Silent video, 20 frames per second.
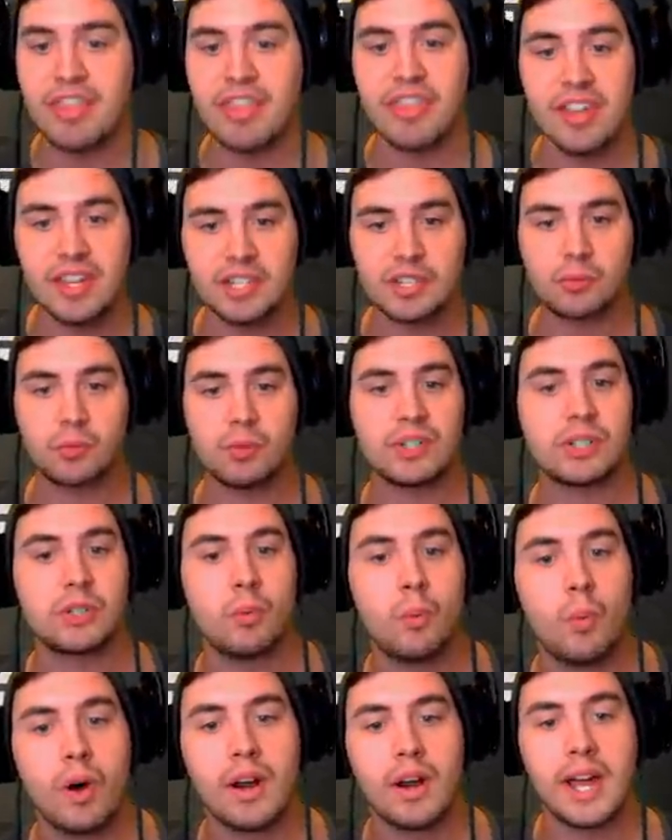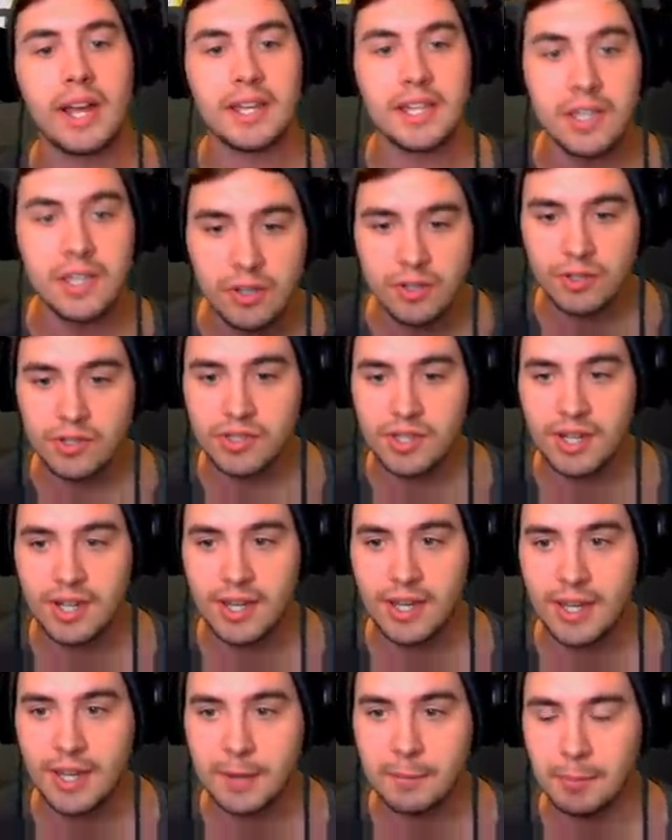this was the one I used,
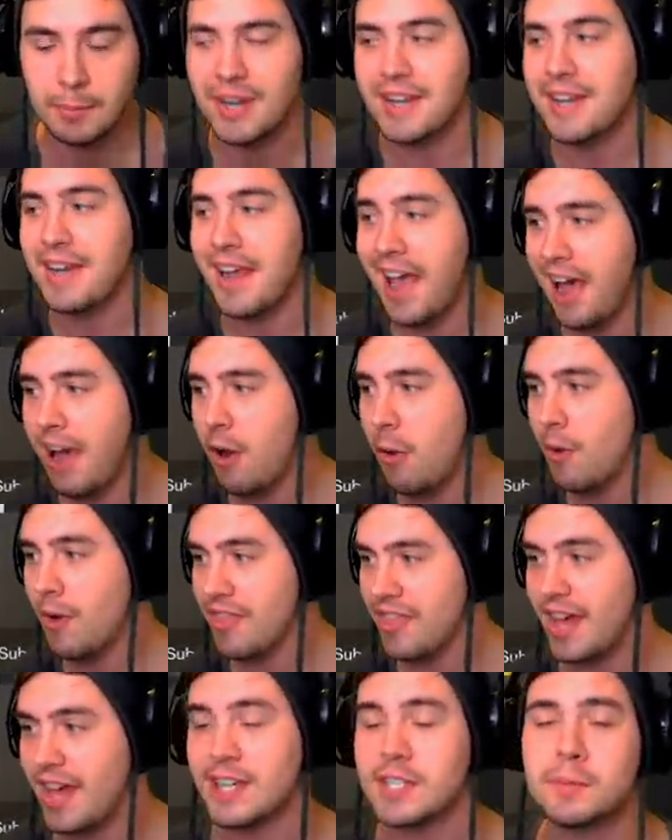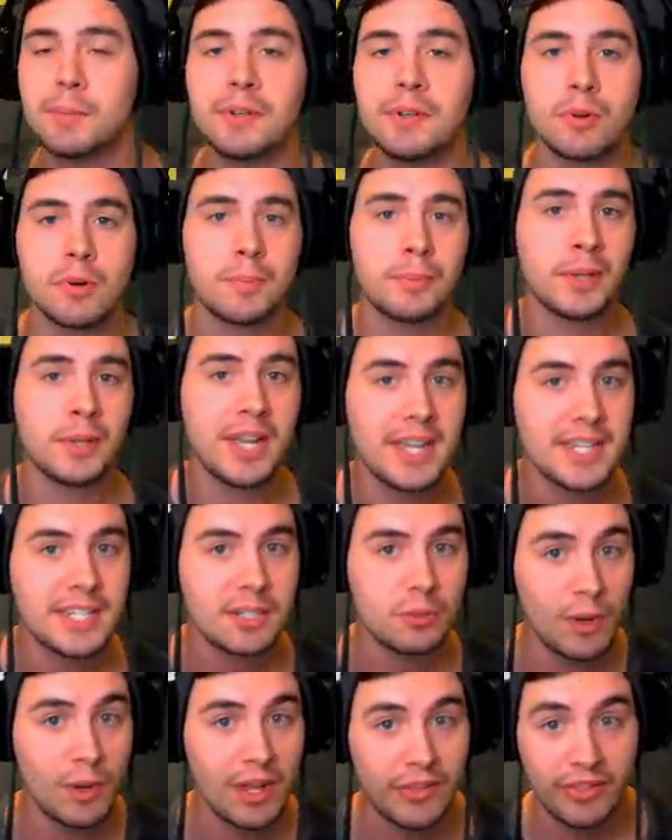but now that has been
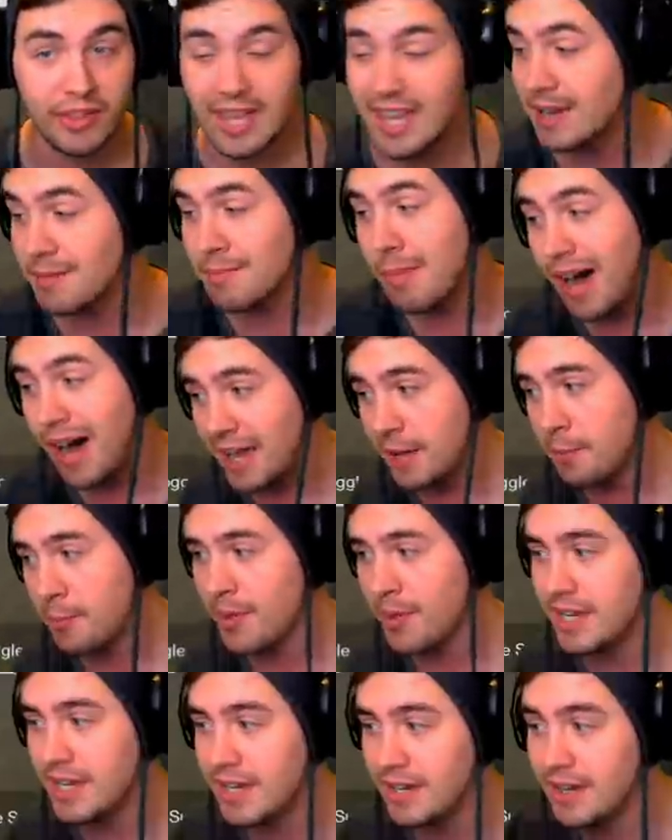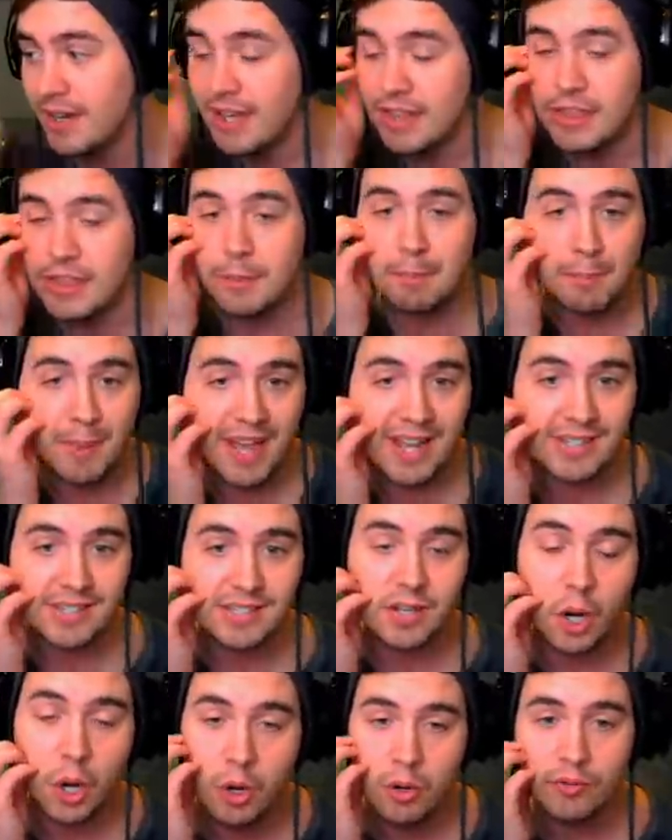replaced with, in my opinion, the
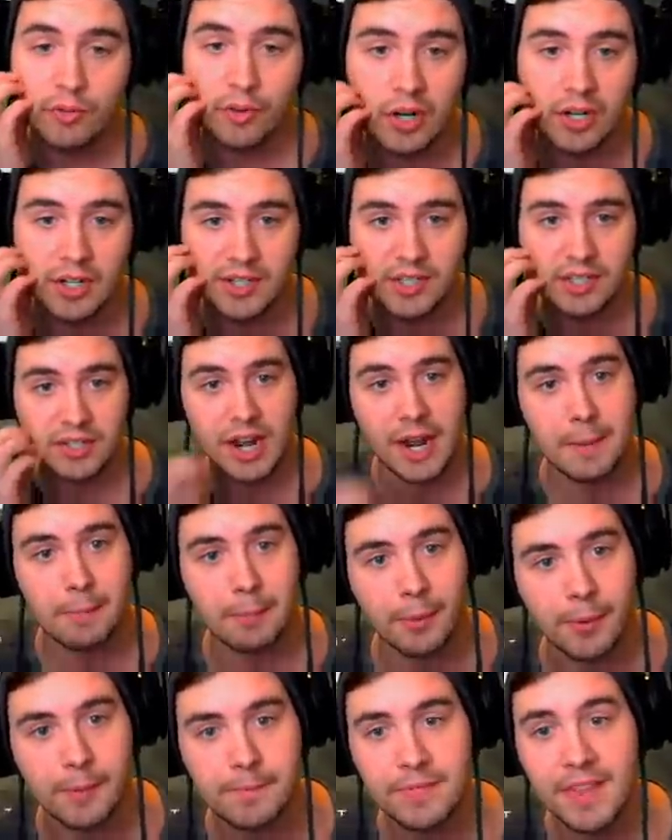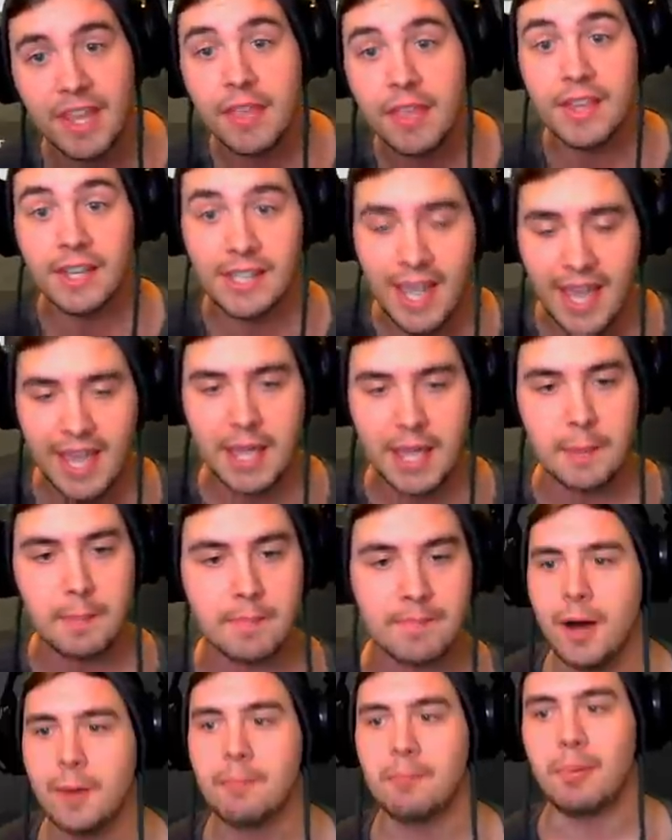best overall sniper in the
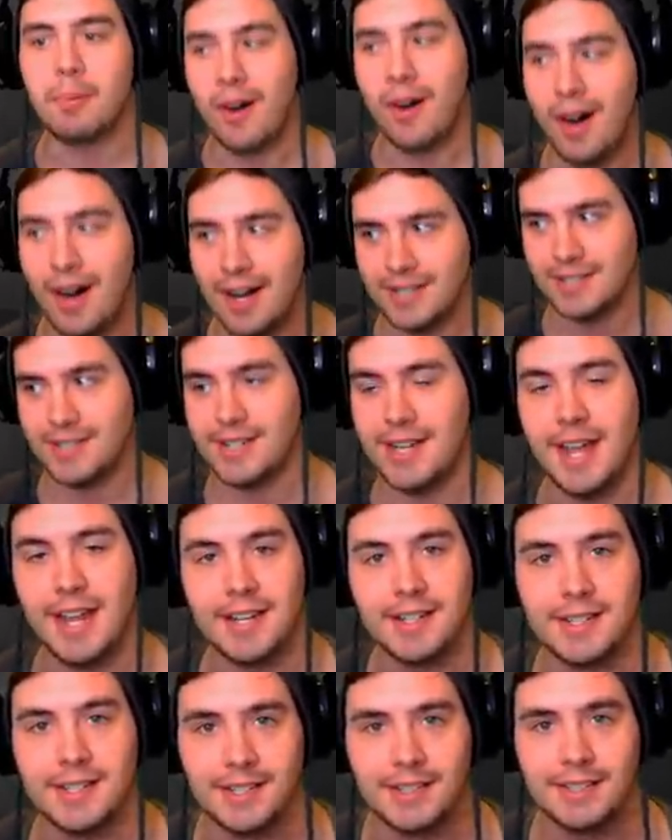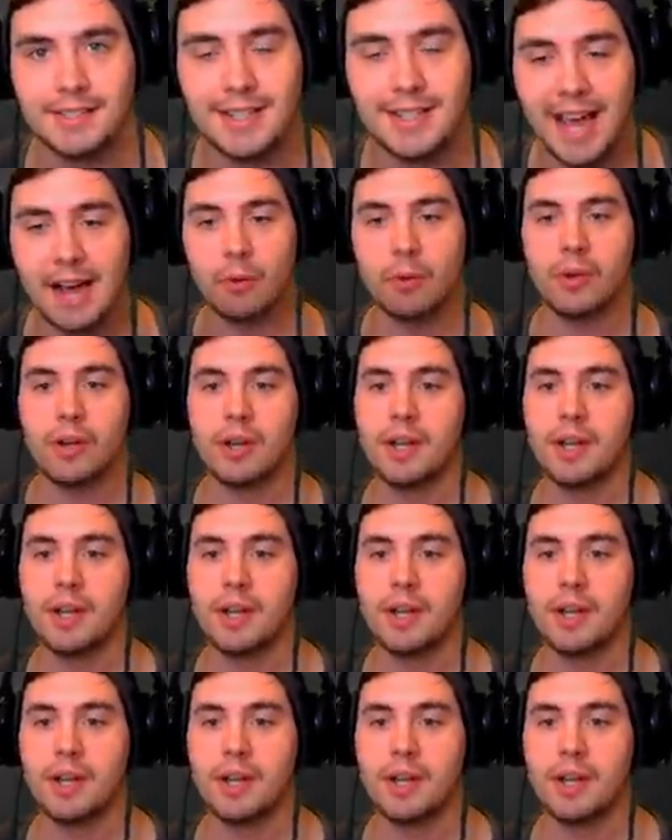game, Apostate. Now,